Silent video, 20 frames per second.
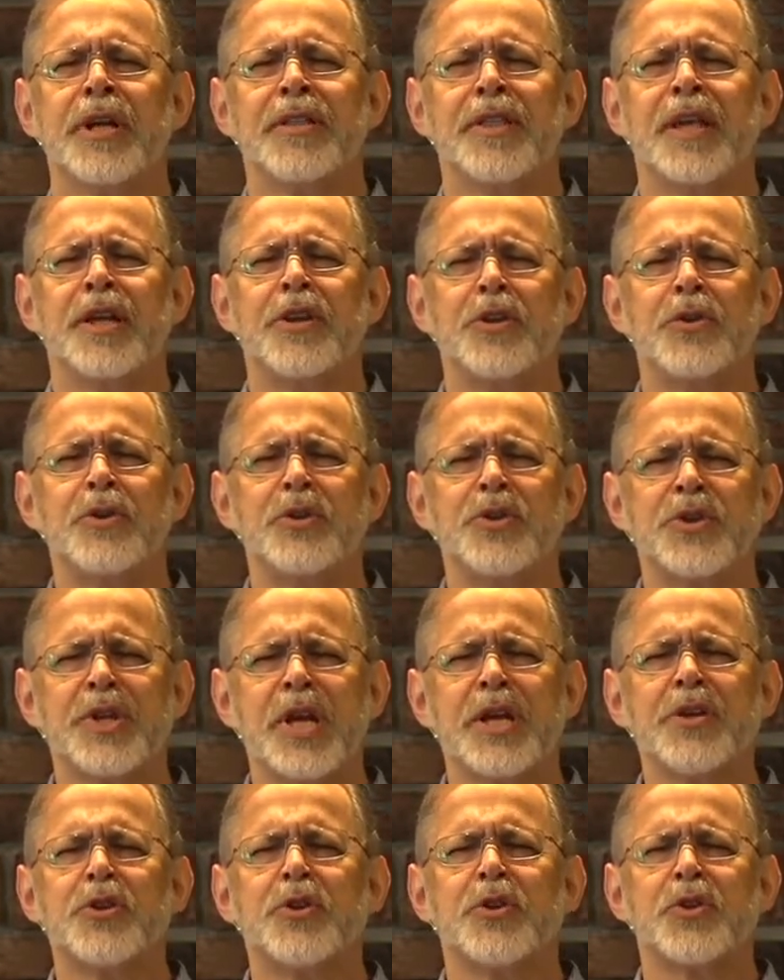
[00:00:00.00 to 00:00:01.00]
that you
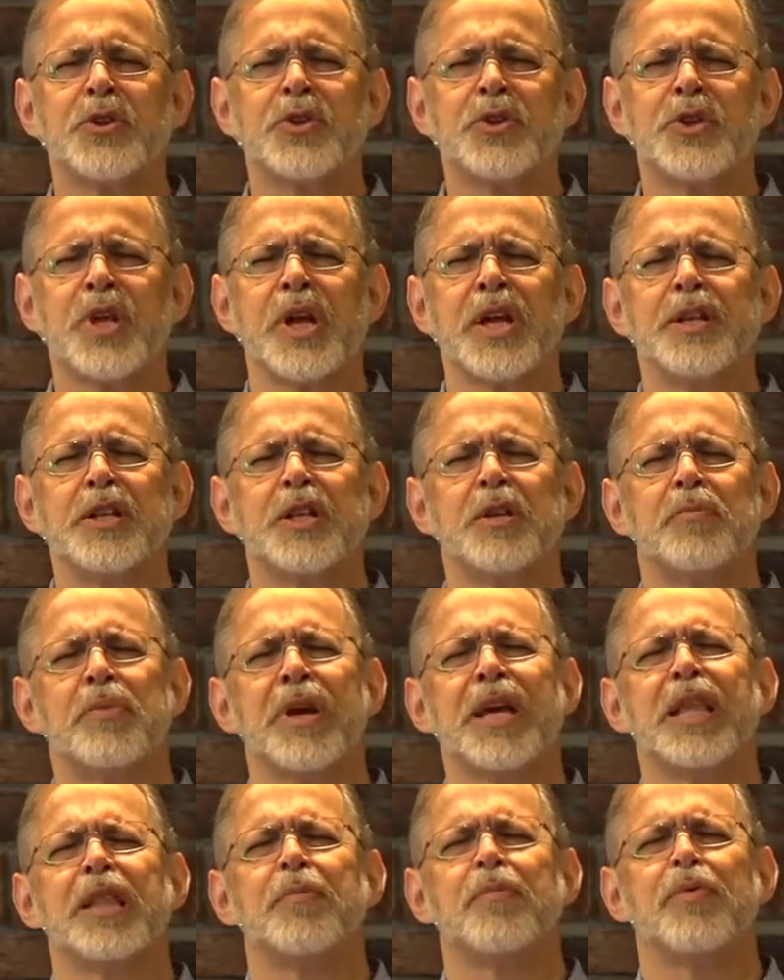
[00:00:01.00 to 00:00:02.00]
sent your son to
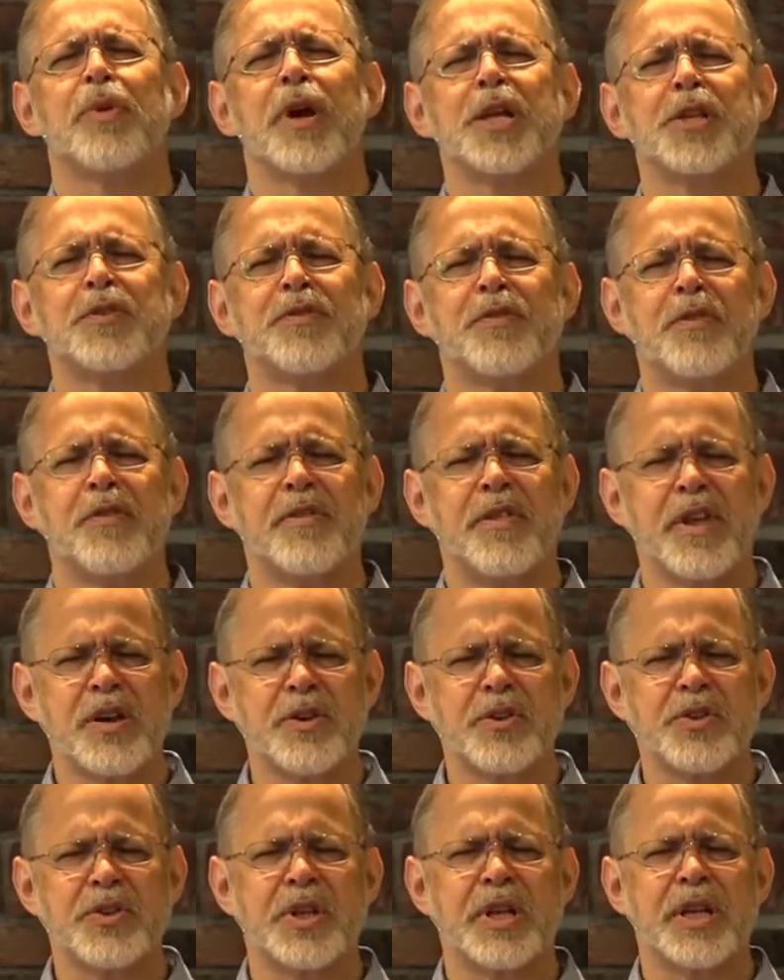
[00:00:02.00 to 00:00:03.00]
pay the price for
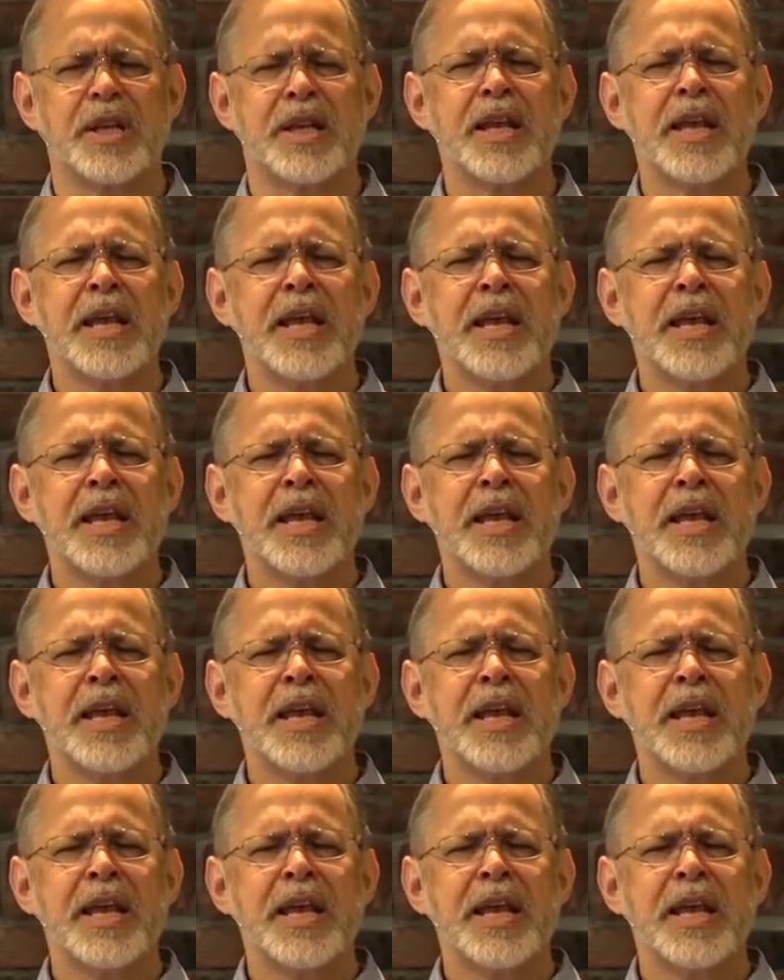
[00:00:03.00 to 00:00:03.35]
their sin,